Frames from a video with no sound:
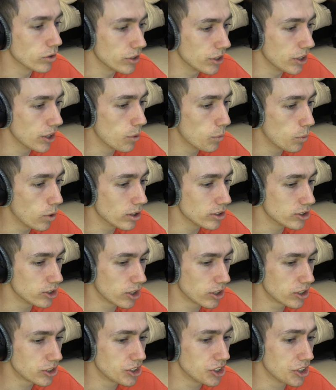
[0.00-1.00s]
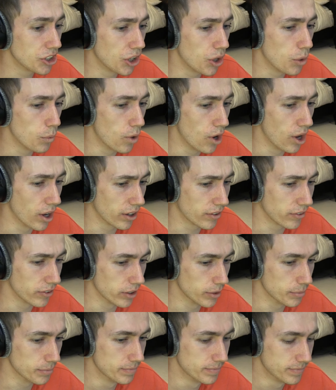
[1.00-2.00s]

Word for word: well, you know what, Josh? you got to work for them.